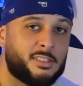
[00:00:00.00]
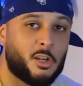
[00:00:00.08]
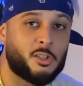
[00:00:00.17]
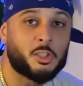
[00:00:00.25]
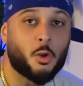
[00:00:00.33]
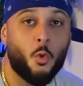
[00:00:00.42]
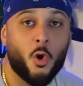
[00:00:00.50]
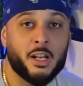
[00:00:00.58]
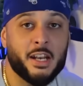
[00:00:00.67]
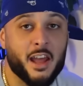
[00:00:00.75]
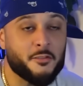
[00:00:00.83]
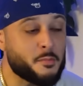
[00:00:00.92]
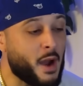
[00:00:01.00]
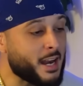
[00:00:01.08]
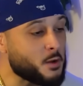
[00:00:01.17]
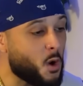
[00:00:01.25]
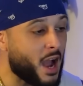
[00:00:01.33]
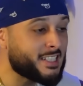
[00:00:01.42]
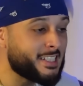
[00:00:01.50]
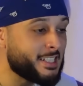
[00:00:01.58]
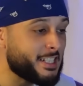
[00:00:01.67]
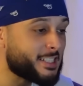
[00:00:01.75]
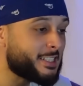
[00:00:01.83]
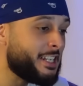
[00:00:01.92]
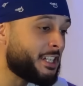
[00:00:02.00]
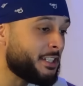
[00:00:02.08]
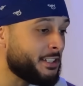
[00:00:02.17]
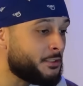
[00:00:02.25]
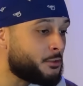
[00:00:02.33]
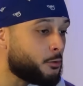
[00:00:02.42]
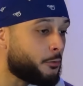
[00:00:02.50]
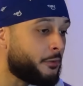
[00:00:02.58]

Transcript: So just a warning to everybody watching, your sneaker YouTube